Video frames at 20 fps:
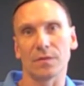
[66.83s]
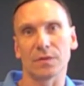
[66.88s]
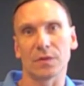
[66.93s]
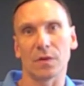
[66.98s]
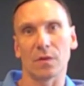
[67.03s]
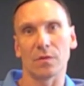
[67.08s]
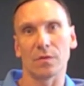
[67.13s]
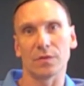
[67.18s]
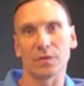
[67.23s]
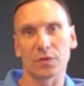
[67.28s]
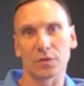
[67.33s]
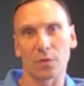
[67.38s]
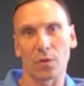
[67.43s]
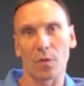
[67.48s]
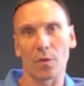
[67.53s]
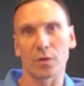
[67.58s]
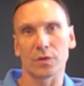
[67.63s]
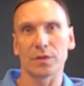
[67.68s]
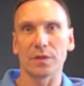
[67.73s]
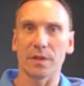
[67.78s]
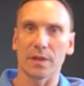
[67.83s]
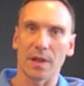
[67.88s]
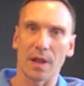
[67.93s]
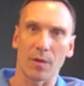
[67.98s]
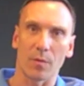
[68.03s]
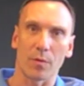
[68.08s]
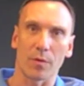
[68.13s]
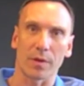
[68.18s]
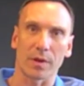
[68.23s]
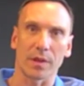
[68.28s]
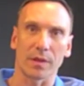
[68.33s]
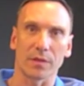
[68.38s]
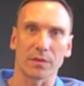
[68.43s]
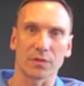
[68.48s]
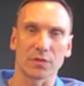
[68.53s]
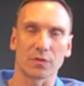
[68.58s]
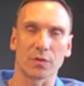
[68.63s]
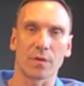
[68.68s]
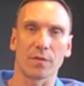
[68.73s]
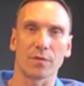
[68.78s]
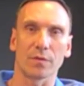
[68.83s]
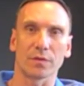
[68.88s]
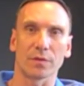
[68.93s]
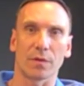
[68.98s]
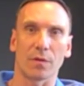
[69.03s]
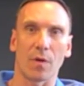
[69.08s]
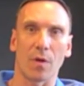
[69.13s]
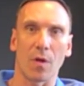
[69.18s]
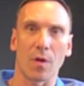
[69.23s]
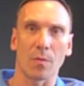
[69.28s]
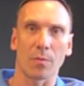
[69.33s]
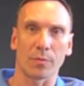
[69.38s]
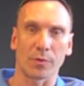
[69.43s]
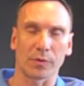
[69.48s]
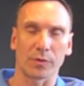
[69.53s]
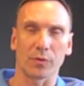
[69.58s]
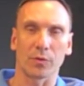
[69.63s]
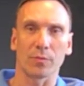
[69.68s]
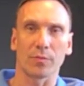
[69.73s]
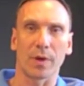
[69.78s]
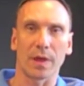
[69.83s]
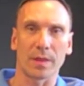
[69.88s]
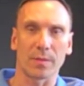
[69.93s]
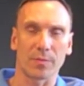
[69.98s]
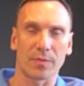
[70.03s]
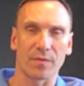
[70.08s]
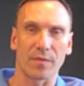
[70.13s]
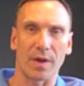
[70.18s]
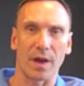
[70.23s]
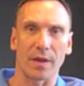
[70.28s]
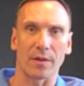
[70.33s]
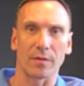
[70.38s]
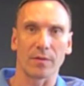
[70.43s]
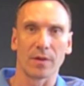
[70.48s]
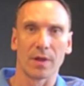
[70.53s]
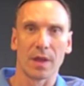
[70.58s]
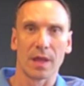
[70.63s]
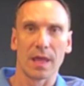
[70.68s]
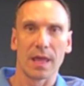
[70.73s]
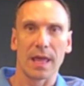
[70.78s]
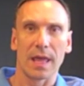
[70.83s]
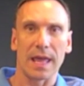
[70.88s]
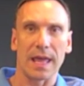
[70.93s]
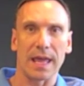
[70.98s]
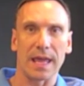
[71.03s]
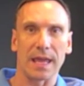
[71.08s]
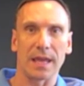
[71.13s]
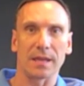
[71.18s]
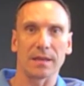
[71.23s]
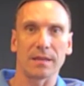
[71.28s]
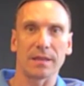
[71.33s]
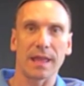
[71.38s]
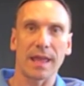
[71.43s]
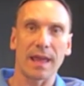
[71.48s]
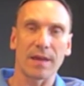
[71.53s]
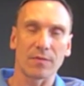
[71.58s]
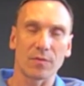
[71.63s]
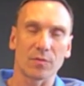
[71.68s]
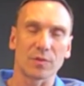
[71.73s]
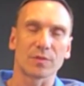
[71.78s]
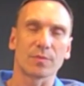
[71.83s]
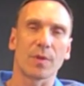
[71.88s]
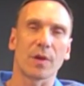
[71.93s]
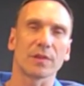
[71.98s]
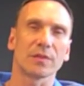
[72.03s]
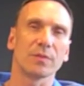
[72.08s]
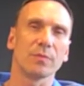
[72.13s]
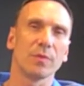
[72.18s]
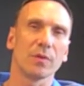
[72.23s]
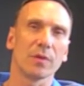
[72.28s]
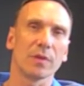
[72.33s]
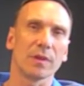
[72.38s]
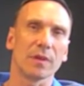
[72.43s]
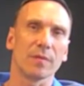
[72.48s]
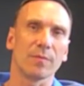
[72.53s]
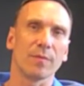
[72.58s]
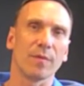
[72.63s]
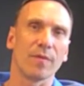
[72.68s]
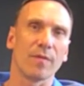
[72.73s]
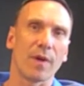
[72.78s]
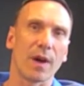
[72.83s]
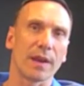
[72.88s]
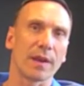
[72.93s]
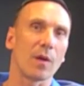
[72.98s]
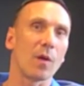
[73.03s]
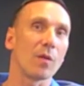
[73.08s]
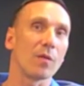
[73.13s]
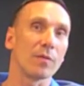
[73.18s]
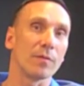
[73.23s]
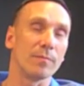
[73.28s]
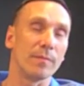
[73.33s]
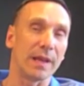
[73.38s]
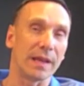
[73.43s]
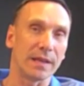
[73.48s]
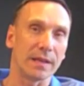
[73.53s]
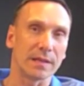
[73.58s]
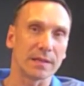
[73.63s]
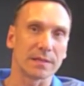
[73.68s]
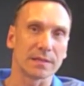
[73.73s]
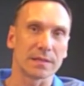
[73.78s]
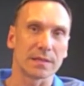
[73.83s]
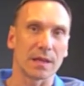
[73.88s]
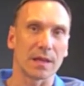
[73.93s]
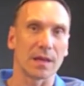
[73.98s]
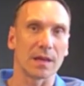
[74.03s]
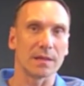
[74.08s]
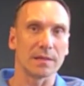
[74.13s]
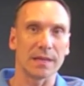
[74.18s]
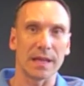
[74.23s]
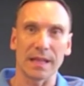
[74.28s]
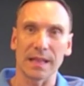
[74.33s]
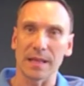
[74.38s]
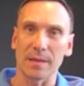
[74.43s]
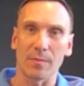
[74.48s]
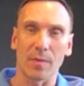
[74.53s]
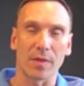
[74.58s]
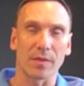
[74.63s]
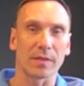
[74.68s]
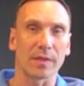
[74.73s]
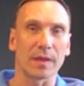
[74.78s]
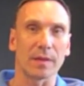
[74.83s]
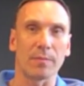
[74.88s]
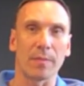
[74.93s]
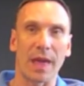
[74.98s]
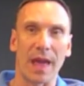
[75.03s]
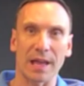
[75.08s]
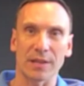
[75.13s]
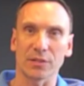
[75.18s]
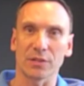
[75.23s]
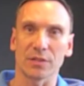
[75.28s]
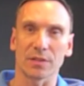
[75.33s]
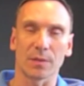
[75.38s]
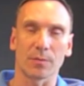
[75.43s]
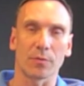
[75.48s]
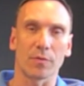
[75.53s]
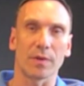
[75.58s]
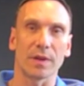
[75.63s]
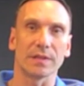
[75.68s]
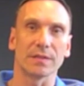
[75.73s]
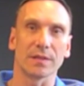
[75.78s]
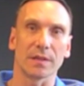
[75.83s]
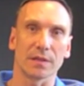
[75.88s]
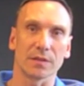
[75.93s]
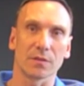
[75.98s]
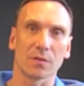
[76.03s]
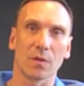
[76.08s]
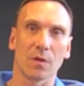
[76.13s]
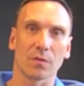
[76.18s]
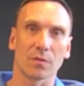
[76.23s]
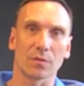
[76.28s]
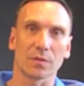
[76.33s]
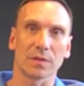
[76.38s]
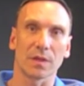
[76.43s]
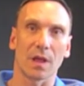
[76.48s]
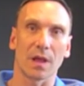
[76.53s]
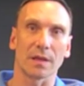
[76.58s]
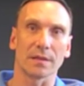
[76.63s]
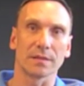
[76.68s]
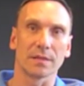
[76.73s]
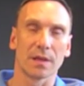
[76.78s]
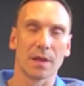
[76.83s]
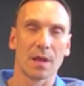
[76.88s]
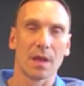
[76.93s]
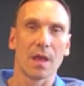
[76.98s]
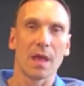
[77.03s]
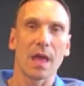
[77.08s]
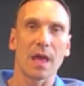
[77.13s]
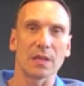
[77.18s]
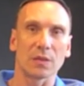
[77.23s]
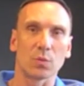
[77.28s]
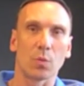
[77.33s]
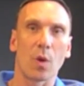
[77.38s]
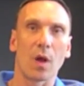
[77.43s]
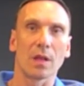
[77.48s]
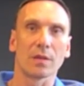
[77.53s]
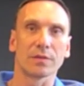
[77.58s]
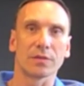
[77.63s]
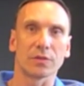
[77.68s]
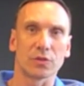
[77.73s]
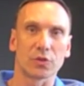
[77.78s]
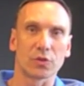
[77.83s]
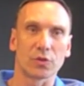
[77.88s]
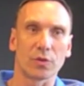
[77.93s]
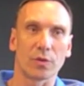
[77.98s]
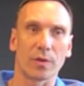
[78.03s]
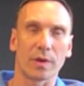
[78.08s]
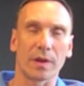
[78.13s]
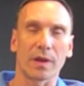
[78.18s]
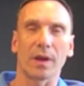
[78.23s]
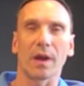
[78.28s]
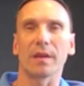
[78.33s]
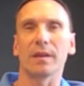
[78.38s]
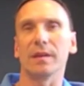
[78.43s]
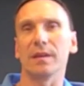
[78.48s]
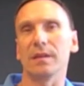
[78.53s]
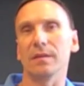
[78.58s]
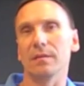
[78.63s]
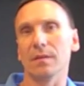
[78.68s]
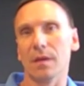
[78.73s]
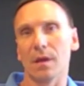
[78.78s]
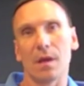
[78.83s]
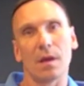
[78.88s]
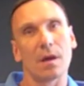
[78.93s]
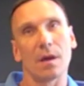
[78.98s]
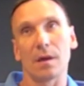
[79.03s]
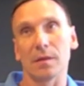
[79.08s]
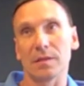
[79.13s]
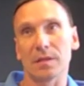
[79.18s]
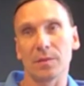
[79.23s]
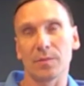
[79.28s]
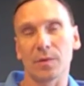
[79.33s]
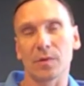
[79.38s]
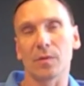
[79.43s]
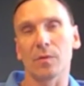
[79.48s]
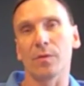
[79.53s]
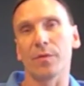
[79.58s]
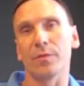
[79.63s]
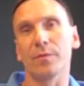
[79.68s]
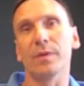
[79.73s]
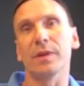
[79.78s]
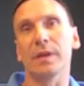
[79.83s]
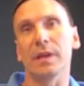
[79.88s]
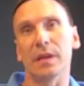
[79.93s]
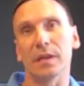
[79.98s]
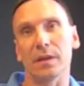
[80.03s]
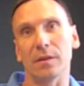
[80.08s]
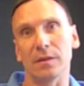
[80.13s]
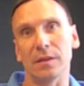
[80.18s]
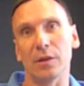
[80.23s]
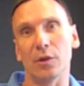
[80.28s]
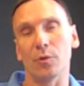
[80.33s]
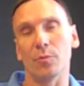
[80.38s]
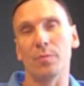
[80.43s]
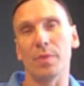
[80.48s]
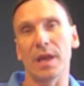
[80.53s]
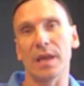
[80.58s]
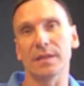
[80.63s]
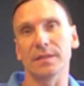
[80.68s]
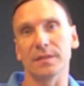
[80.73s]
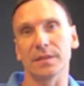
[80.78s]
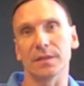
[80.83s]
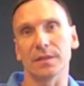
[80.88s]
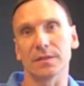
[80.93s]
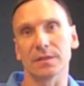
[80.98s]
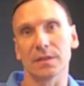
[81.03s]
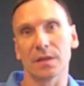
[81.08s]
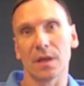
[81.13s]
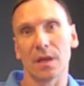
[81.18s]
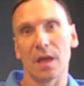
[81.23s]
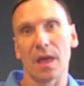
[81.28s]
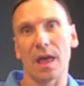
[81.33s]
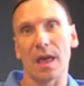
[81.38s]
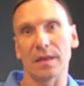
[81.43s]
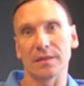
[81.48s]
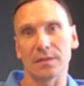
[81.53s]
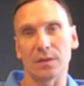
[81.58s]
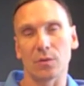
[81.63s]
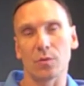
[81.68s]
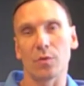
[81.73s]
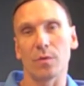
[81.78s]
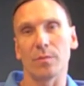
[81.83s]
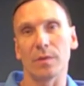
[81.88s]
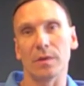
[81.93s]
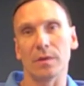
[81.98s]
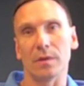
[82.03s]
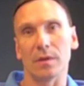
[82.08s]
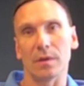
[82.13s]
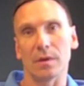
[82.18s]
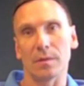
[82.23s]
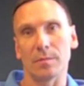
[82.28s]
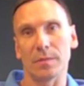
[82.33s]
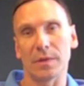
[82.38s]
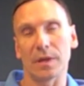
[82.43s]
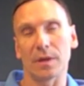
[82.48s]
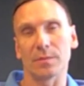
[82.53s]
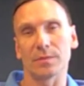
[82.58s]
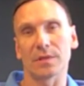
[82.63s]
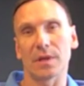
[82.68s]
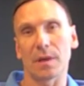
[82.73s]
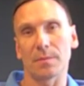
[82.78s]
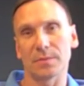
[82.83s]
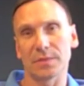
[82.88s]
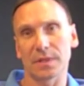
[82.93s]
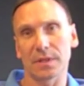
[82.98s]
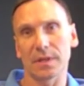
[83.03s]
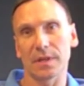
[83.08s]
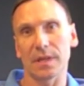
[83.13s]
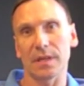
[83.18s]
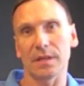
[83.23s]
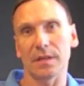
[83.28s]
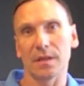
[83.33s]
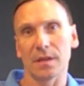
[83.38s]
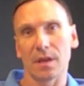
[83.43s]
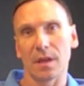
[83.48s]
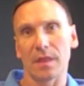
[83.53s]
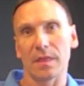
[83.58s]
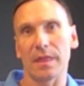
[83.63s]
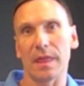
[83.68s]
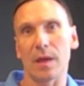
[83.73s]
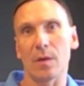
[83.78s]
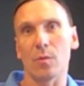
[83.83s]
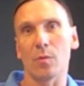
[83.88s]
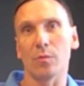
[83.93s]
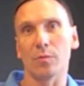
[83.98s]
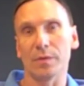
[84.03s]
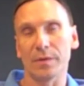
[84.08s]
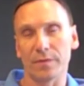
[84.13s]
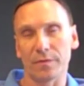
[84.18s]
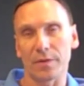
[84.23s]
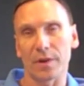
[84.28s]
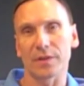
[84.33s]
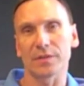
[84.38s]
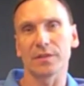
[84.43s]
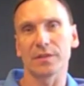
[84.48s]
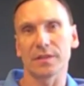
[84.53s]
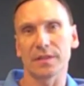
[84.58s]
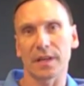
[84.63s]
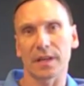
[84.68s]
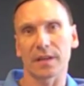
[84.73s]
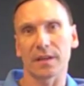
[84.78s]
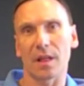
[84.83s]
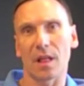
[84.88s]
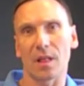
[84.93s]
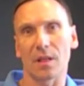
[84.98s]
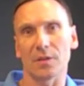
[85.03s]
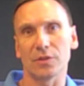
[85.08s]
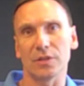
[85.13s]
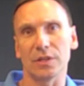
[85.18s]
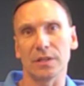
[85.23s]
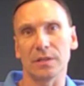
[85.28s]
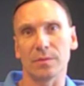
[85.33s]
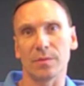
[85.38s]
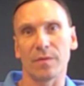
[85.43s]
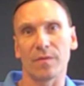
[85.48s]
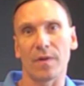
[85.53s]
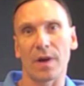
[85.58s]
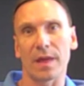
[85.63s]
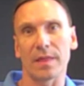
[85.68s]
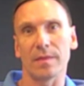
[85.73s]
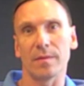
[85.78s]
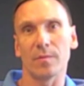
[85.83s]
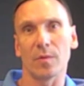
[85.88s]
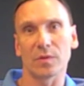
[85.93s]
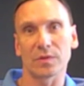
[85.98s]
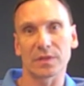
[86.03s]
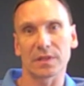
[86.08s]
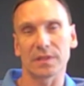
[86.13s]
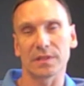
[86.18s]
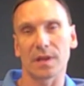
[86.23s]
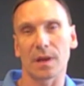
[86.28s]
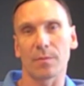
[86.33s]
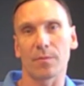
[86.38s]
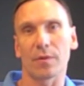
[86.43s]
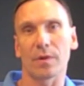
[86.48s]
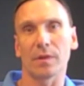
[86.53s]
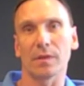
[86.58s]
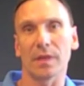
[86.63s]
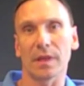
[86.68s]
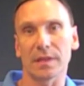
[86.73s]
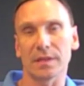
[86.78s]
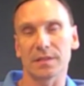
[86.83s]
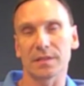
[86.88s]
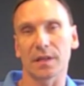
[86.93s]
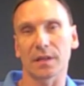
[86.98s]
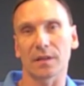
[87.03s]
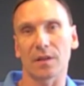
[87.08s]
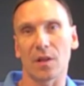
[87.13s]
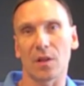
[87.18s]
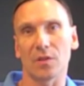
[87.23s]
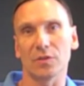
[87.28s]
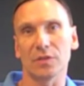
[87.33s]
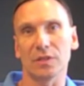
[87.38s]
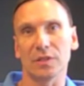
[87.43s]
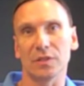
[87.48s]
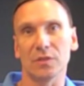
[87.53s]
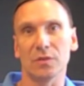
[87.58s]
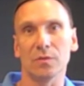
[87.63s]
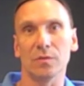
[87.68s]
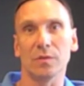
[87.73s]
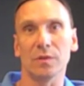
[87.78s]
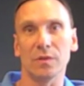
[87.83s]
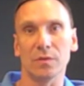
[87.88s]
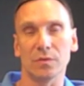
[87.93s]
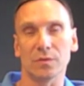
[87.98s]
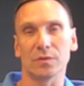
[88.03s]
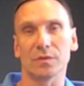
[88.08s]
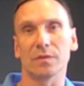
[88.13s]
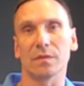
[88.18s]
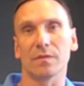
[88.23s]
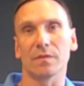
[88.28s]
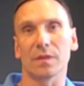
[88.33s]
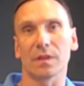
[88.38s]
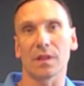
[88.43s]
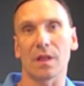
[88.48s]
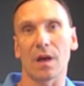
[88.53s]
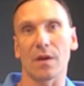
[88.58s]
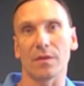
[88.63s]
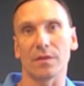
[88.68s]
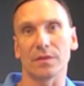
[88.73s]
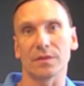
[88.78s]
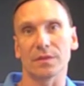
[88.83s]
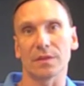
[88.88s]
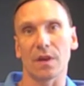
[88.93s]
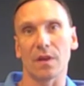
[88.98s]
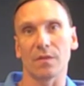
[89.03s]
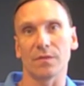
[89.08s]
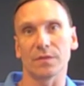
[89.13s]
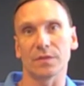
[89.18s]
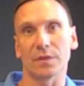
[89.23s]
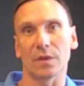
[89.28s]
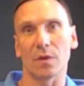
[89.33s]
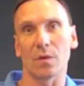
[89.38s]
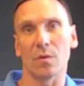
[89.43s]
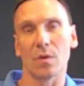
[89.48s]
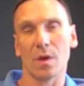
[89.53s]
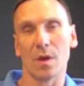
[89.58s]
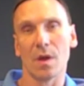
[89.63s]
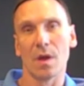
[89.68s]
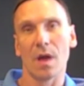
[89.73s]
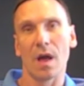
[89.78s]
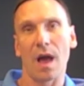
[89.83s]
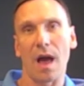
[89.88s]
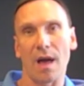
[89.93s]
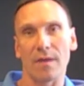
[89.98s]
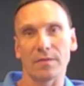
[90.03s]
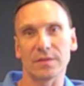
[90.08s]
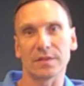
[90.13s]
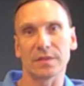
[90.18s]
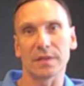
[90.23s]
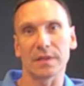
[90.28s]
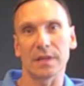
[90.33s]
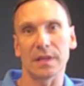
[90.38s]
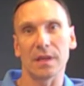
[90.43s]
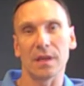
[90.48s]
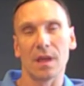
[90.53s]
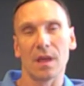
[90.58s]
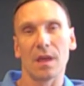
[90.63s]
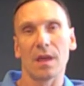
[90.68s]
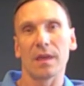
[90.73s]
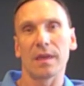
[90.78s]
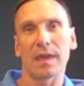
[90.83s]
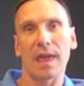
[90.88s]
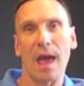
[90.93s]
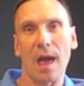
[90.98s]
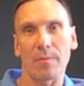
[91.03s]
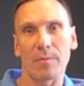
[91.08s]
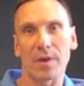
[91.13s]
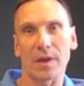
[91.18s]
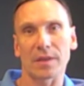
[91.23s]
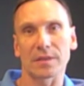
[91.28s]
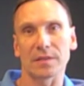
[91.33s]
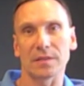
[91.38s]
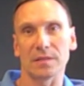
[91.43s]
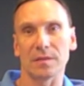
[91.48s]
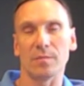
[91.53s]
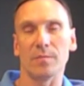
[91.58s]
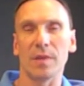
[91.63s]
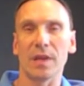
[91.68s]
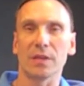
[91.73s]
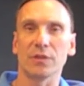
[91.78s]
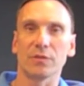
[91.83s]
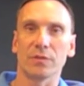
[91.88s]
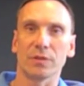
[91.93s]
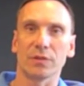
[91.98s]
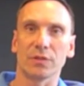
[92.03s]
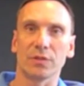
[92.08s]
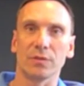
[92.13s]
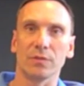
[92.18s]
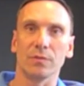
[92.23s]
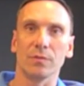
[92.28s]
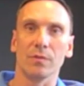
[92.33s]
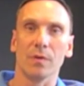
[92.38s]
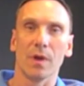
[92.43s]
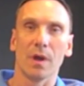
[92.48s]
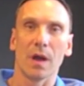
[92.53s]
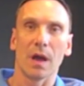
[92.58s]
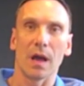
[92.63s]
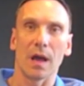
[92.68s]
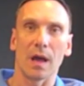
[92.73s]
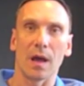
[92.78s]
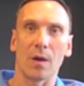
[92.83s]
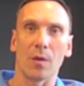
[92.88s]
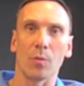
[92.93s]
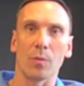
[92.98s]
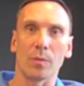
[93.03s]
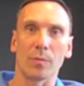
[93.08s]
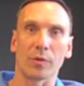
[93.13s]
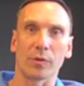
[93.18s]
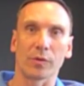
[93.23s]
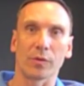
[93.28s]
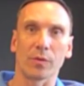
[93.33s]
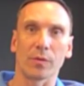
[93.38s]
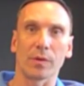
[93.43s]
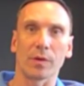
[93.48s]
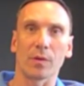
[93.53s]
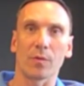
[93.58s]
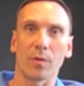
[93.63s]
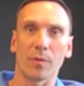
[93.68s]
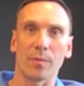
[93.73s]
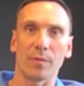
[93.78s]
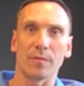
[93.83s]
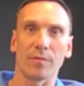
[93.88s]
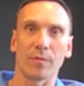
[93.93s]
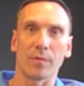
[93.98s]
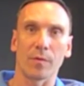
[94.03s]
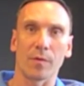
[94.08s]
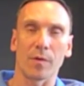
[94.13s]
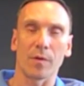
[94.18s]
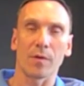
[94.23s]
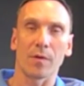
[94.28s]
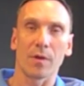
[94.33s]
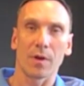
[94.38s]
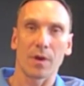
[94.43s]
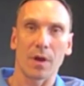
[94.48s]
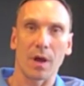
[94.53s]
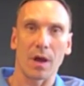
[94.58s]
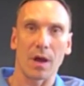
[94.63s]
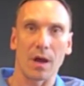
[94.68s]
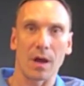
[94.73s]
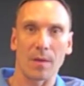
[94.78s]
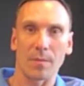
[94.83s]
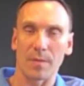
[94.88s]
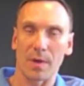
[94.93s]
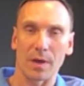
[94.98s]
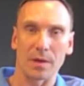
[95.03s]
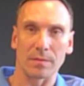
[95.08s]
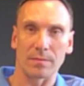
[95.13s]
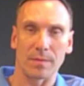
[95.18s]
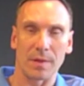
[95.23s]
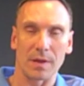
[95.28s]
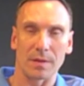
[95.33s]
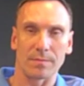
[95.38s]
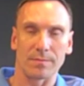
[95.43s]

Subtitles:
So the storage, the networking, the servers are all procured by the provider, and they have the responsibility of providing all the maintenance, daily, monthly patches, upgrades, things along those lines, as well as ensuring on a typical 3-year basis, as the equipment becomes obsolete, they will refresh the technology to provide the most contemporary, latest technology to the users of the cloud itself. So obviously, CapEx is a major issue when procuring equipment for a